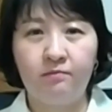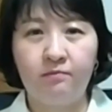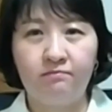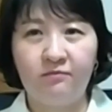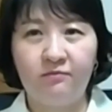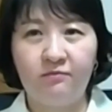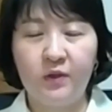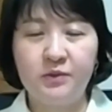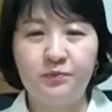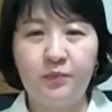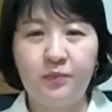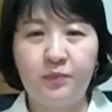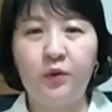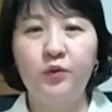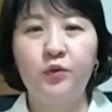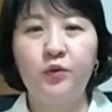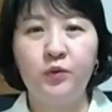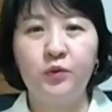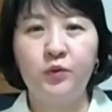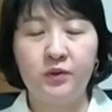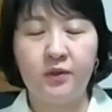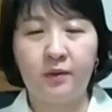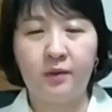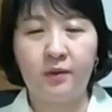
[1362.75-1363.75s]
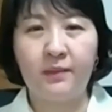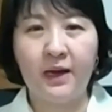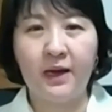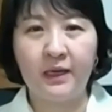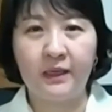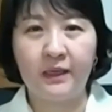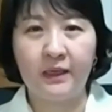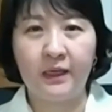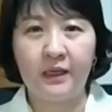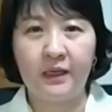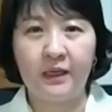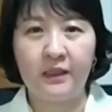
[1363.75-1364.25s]
respond to the
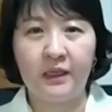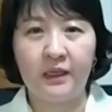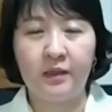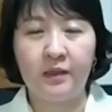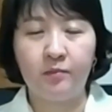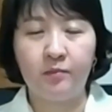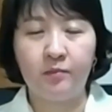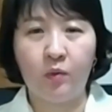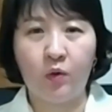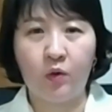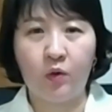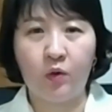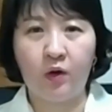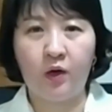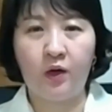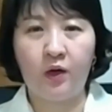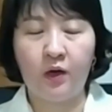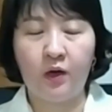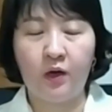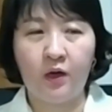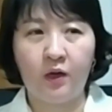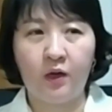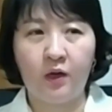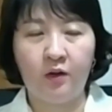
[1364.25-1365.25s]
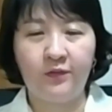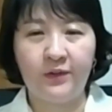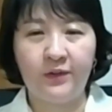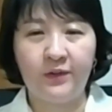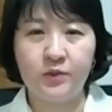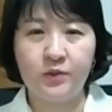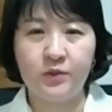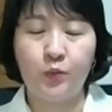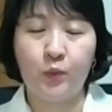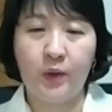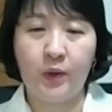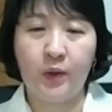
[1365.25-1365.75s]
market in more
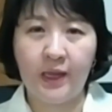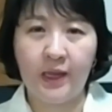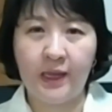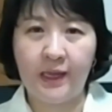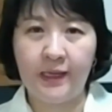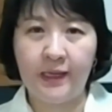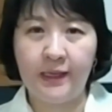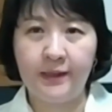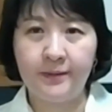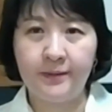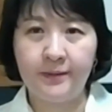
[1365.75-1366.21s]
fast way.